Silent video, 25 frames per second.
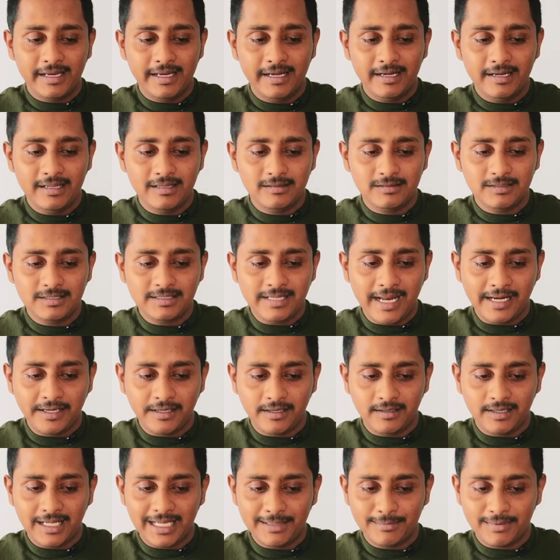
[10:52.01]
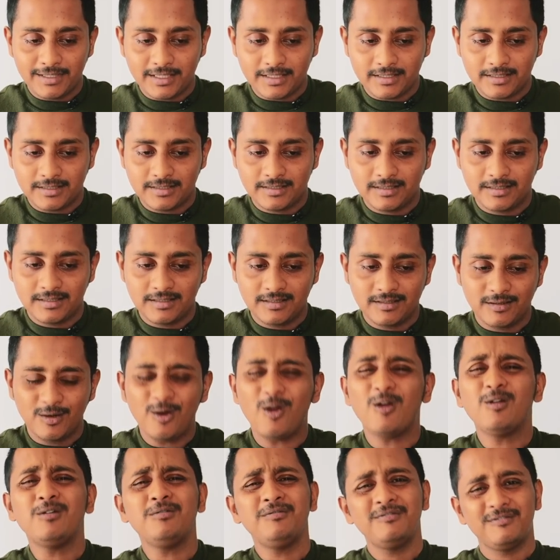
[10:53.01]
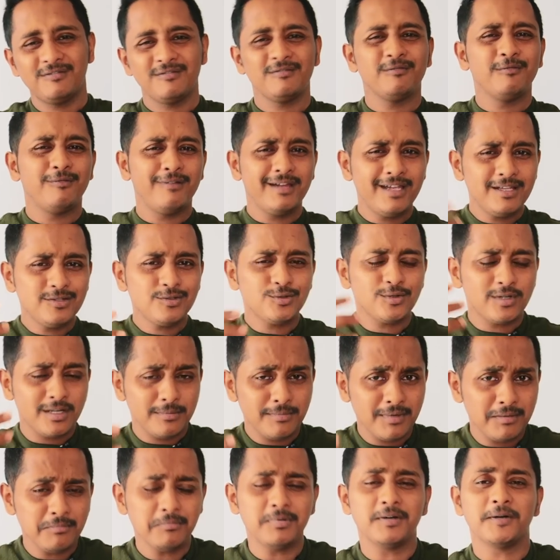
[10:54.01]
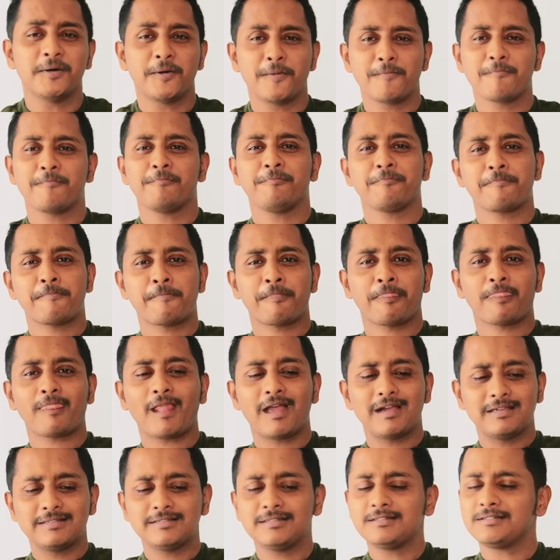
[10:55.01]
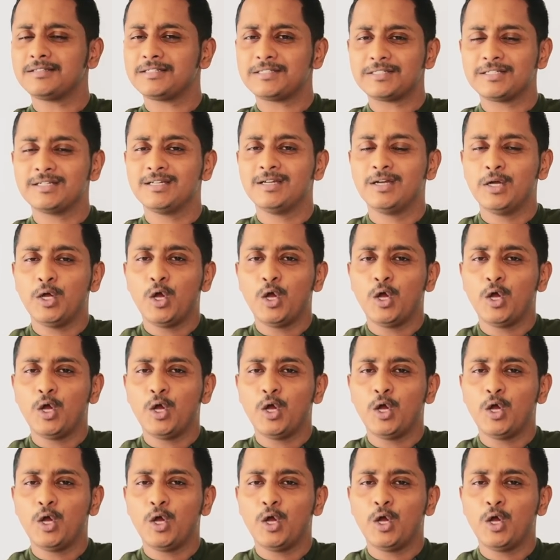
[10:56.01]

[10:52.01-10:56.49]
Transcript: Indian Standard Time in it. Lot of ways to remember, isn't it?